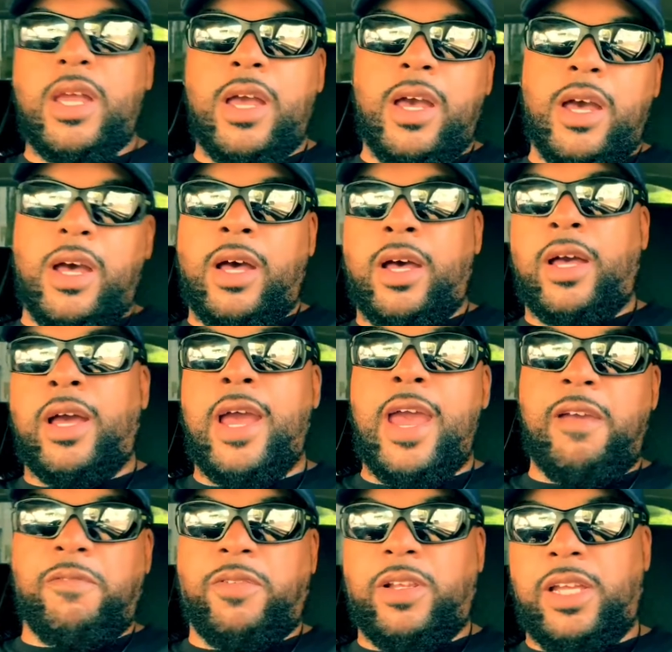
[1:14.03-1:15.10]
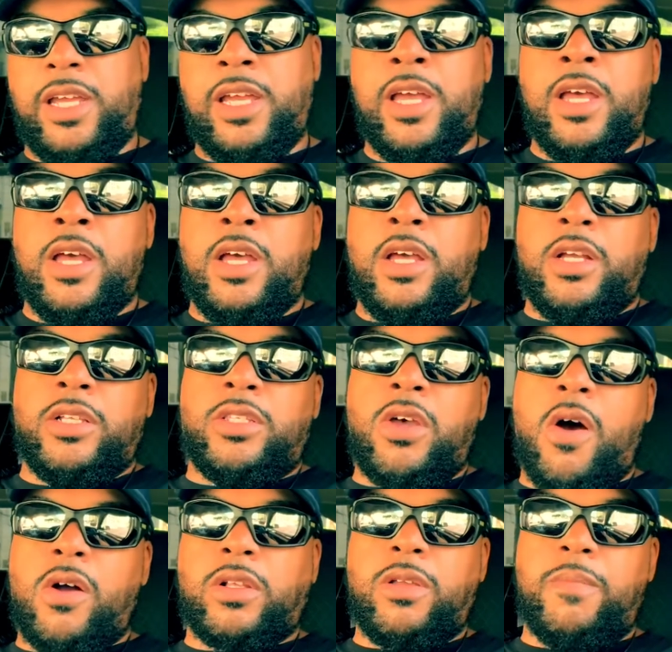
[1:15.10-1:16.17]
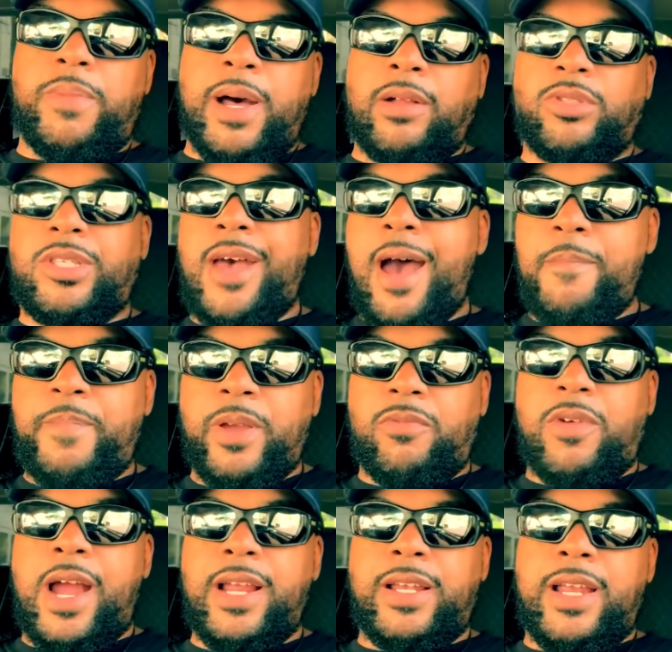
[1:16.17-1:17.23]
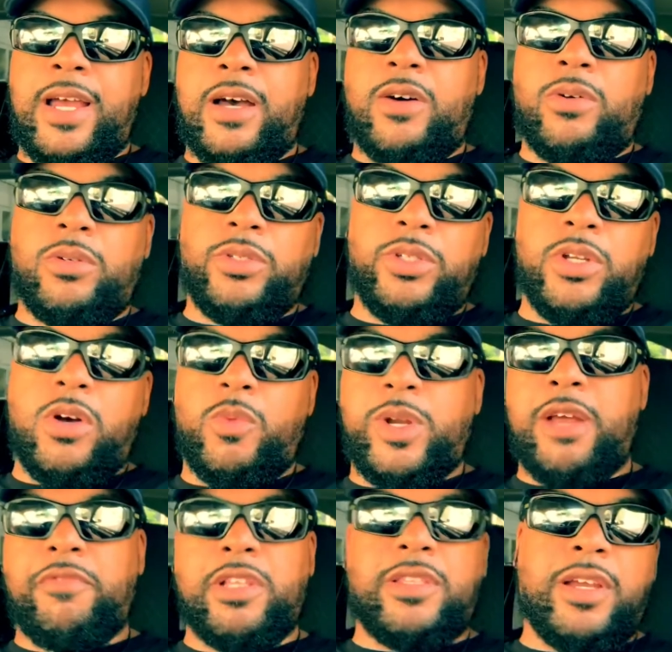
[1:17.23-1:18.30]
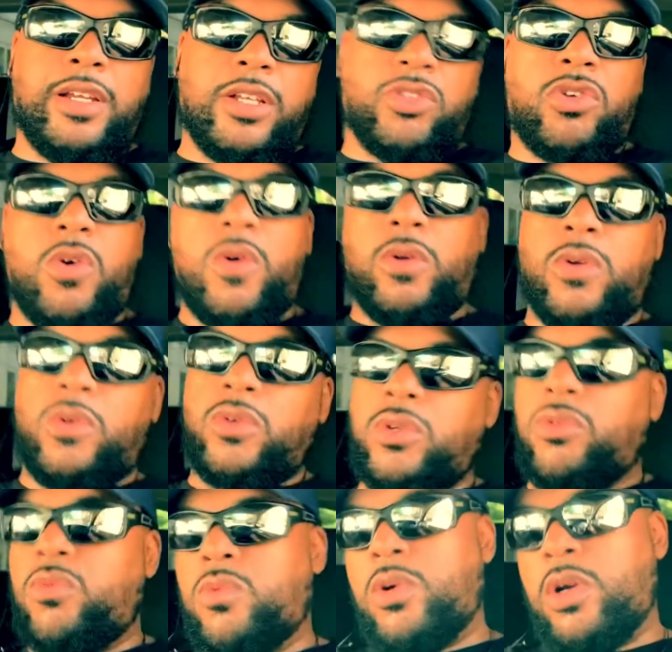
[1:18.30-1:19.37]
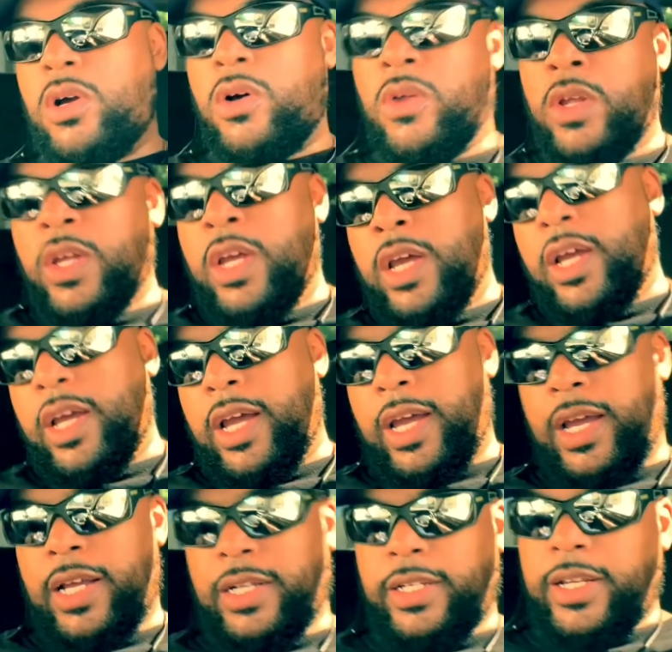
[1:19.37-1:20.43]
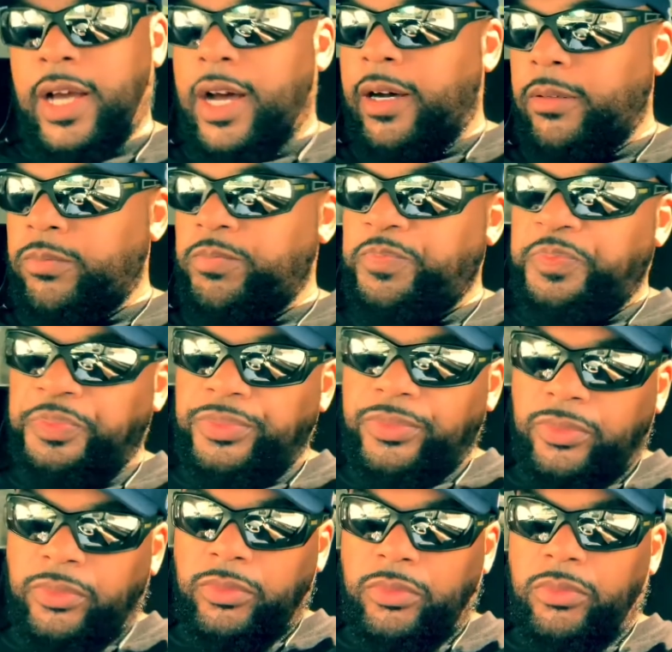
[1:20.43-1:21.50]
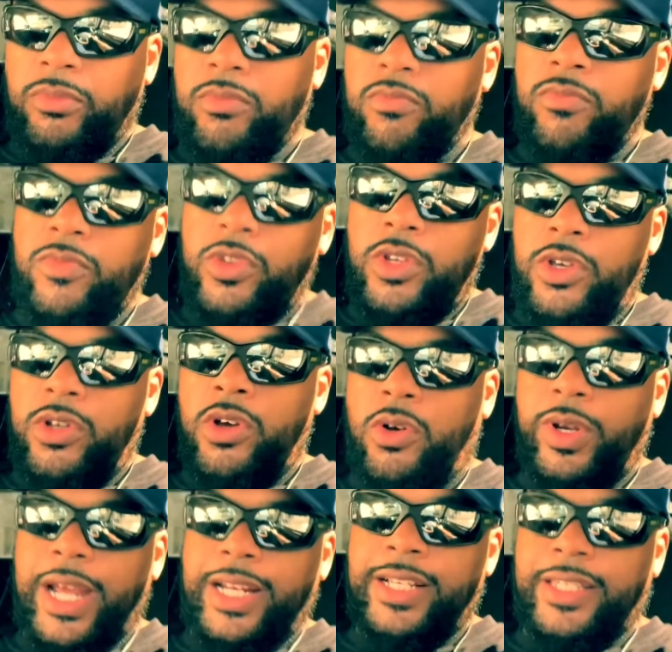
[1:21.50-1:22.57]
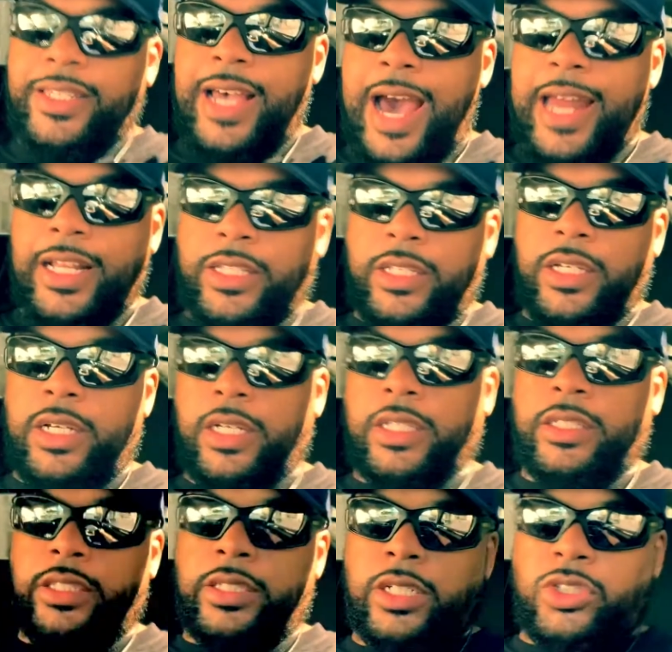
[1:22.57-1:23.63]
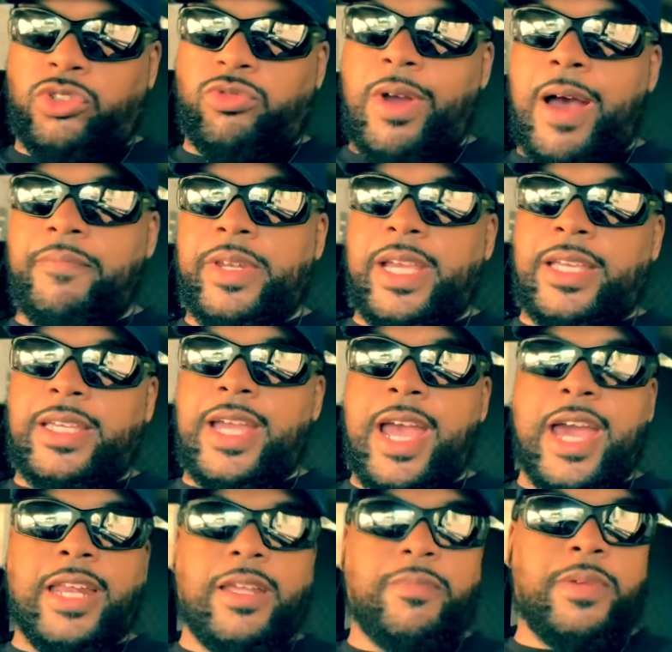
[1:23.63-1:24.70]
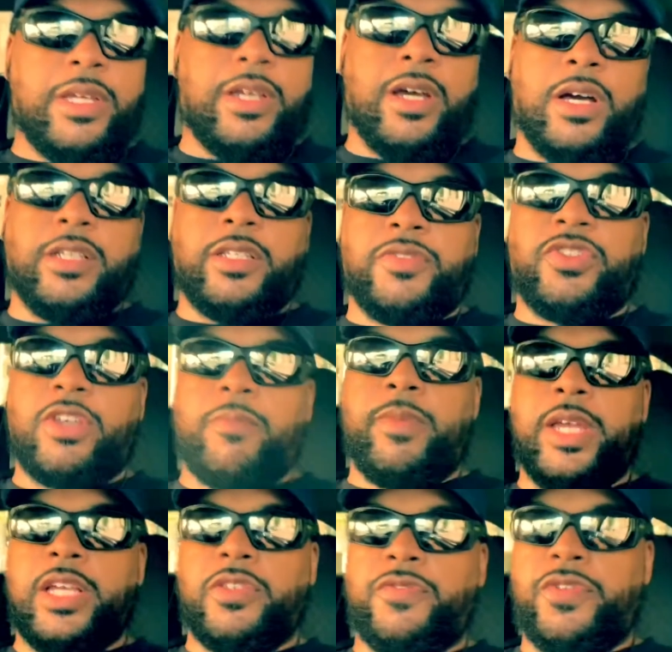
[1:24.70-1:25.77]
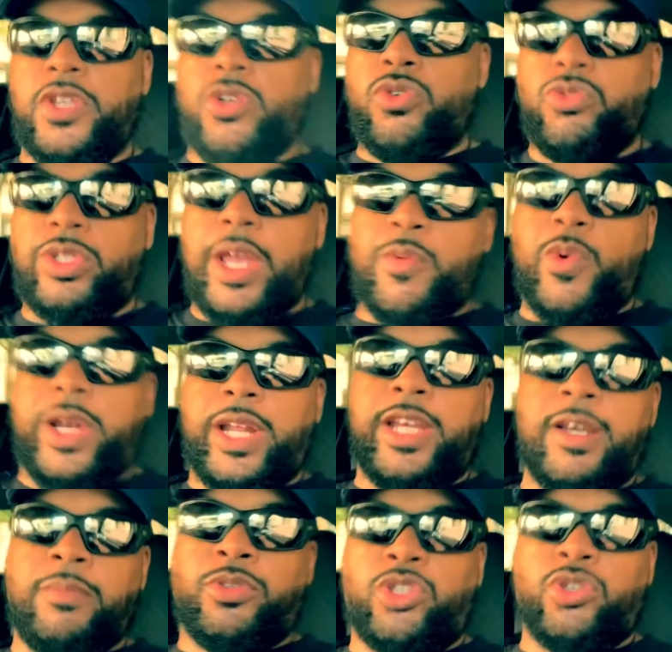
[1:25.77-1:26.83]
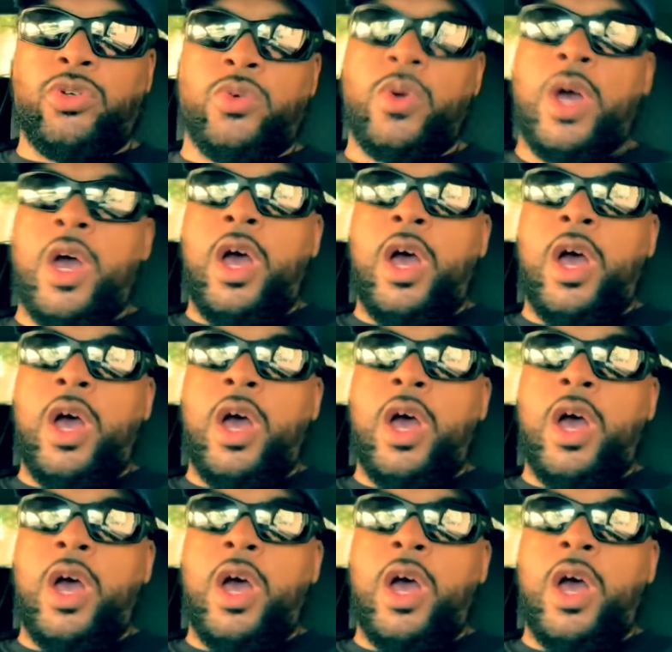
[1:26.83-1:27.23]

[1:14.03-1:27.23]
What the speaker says: a heavily talked about topic right now, you know, with everything that's going on in the world. And, you know, they decided to drop Nick Cannon because of some of his views. They wanted him to